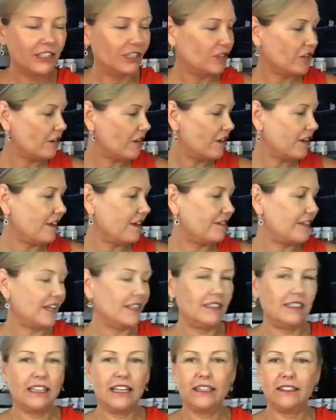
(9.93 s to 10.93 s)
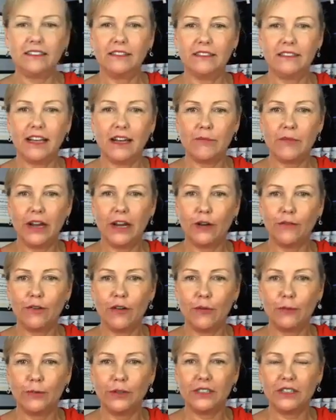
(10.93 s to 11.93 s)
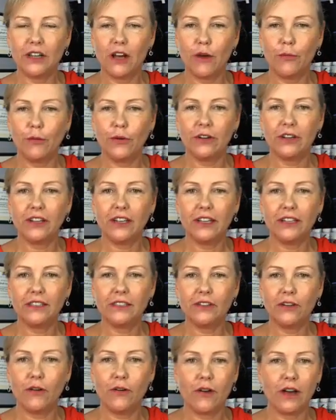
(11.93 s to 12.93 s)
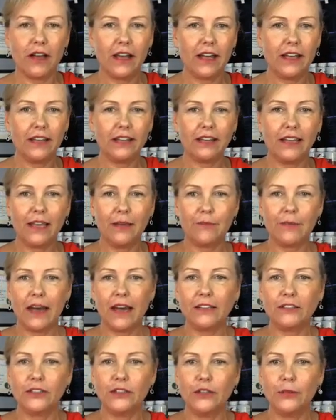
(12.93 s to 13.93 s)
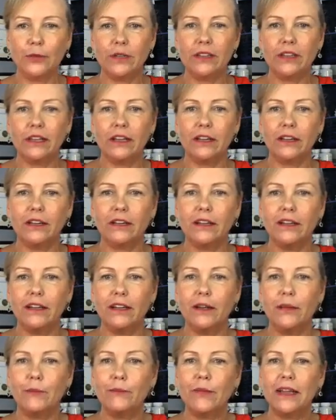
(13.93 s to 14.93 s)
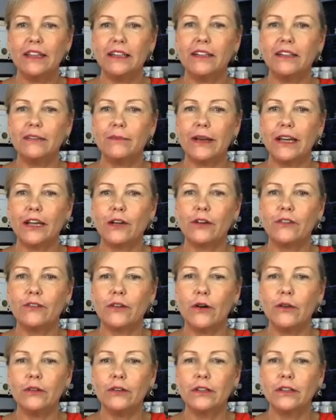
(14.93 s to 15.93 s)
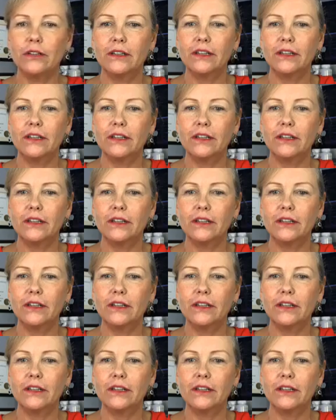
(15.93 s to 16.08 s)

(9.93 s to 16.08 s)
So that's it. That microphone was not working, so I came back to you with my little microphone.